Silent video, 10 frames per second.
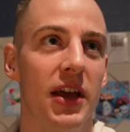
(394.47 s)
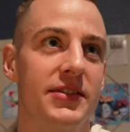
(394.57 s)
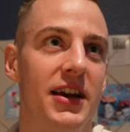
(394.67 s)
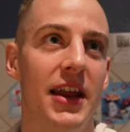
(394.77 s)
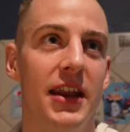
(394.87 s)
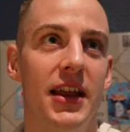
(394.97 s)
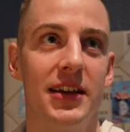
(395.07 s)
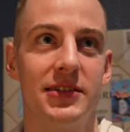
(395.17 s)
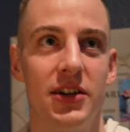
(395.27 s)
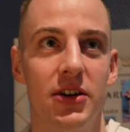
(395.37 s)
It's kind of
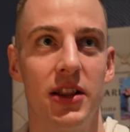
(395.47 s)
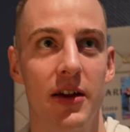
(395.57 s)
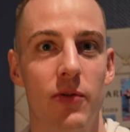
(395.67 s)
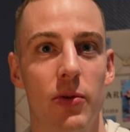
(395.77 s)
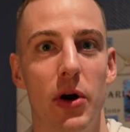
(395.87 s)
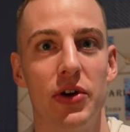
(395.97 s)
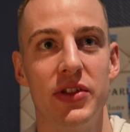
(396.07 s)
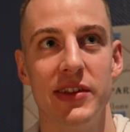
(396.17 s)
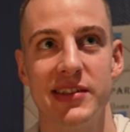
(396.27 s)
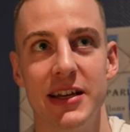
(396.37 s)
nice though, like, we're both
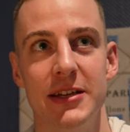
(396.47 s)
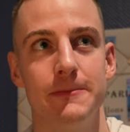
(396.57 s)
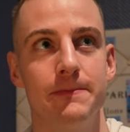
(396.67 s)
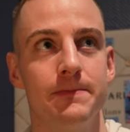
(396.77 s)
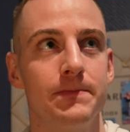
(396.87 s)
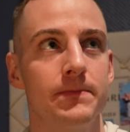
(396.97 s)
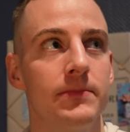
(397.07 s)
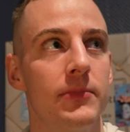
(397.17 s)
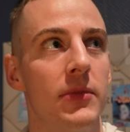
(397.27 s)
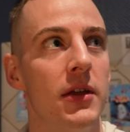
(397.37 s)
in the same,
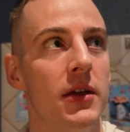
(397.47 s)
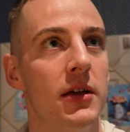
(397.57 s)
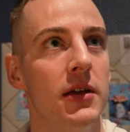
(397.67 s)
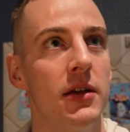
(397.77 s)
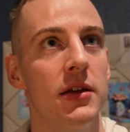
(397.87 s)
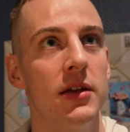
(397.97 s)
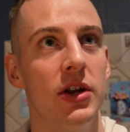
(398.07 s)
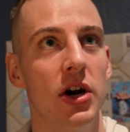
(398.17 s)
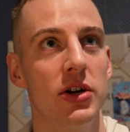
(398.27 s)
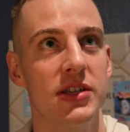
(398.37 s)

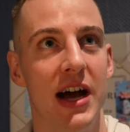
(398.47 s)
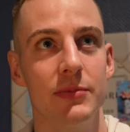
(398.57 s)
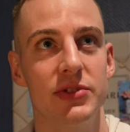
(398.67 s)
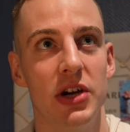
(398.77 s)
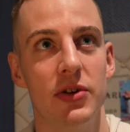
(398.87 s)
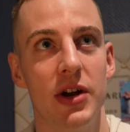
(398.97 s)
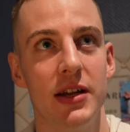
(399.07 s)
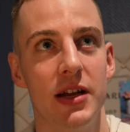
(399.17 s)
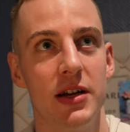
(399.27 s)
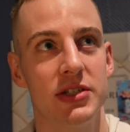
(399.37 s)
you know, time zone
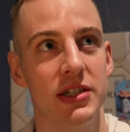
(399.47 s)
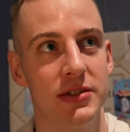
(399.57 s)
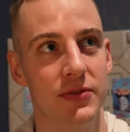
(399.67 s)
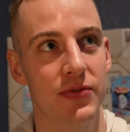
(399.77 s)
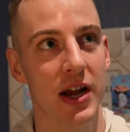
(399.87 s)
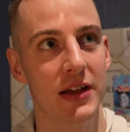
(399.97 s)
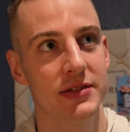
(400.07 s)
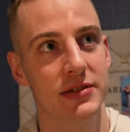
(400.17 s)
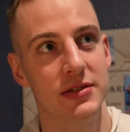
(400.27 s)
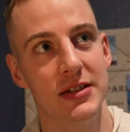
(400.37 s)
right now. She's in
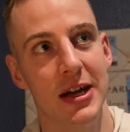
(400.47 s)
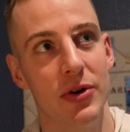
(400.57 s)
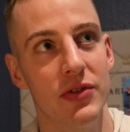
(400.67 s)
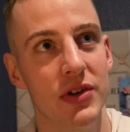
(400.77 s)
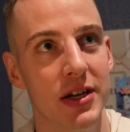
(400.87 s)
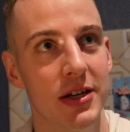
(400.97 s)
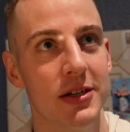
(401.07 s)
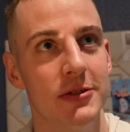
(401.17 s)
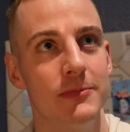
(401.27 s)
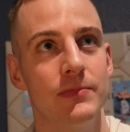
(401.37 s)
France and I'm over
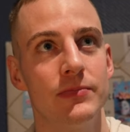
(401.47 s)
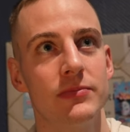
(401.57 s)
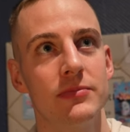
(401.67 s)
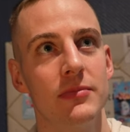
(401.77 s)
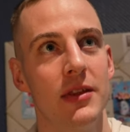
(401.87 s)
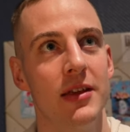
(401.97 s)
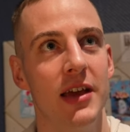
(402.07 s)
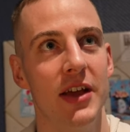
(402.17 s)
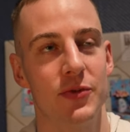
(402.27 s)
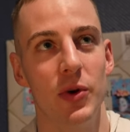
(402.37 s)
here, and
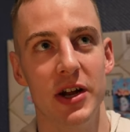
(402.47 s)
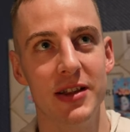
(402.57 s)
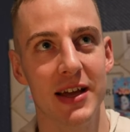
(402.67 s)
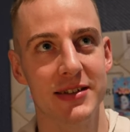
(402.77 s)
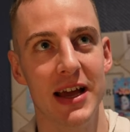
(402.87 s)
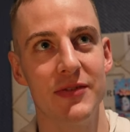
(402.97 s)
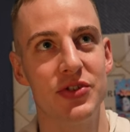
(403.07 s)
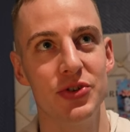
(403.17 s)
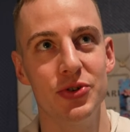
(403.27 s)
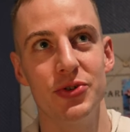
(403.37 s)
it's weird, like, to have
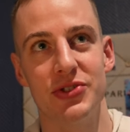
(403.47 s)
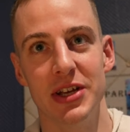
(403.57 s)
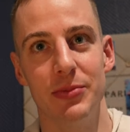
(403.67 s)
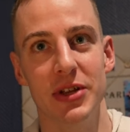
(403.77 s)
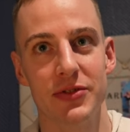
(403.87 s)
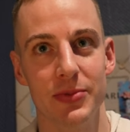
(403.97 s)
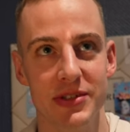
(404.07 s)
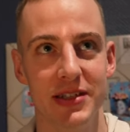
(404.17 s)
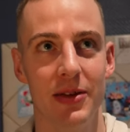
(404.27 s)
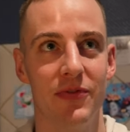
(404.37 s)
two siblings from
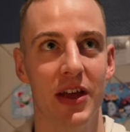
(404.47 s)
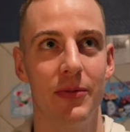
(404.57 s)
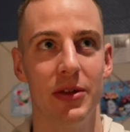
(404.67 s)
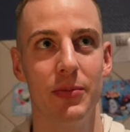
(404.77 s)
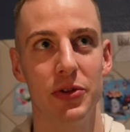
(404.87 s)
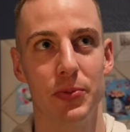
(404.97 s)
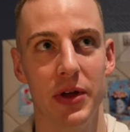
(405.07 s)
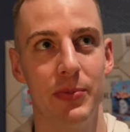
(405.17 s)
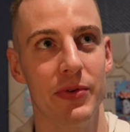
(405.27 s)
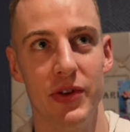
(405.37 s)
the same family both
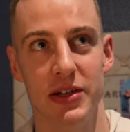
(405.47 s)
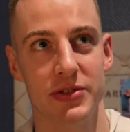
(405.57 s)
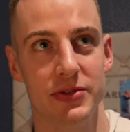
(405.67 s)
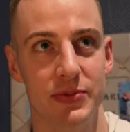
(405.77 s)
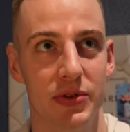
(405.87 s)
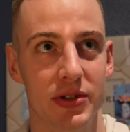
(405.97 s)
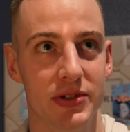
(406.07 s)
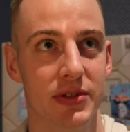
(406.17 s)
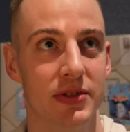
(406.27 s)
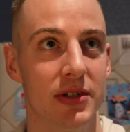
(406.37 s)
play professional
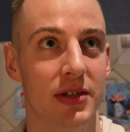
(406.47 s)
sports.